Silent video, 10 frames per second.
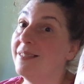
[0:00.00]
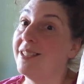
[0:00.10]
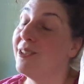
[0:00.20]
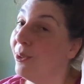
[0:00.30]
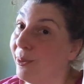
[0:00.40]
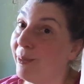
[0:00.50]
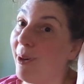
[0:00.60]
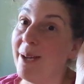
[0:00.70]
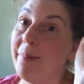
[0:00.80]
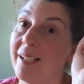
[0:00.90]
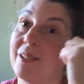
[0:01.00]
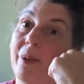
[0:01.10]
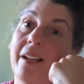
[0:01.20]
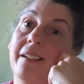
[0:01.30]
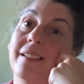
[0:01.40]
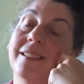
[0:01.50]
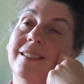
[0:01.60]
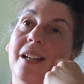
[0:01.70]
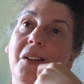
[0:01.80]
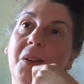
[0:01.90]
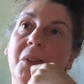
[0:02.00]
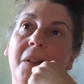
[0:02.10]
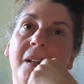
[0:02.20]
to do a Rhinebeck sweater. So